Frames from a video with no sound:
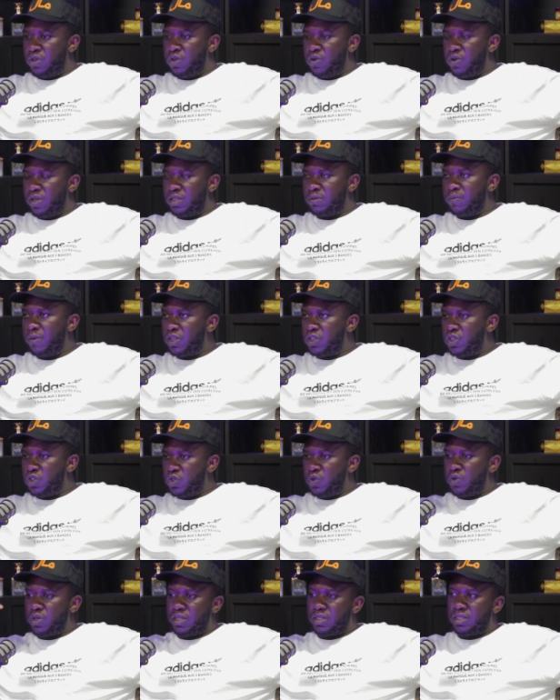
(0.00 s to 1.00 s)
You, as much as
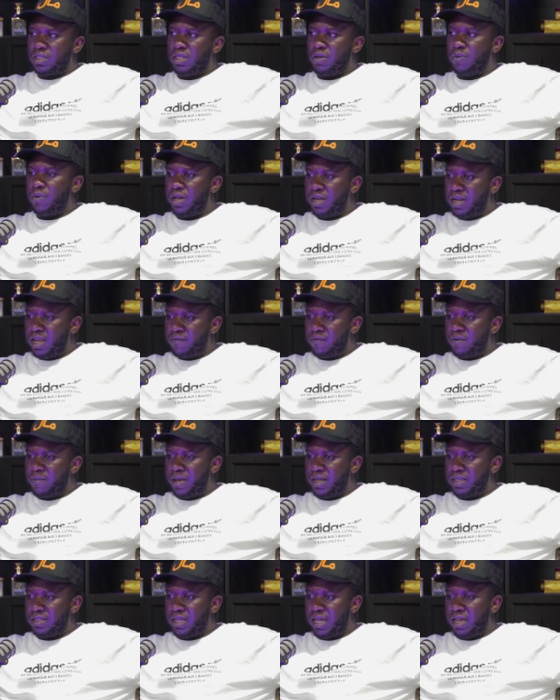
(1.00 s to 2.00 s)
you can see what another
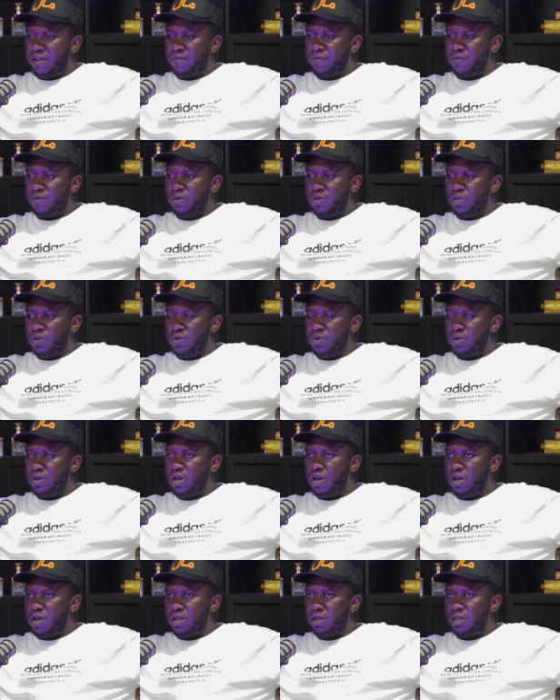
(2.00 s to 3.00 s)
man's going through, you
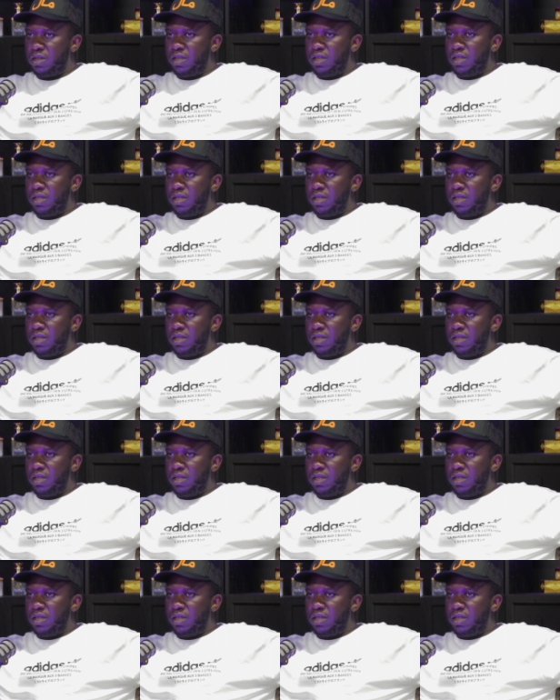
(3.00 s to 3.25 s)
can't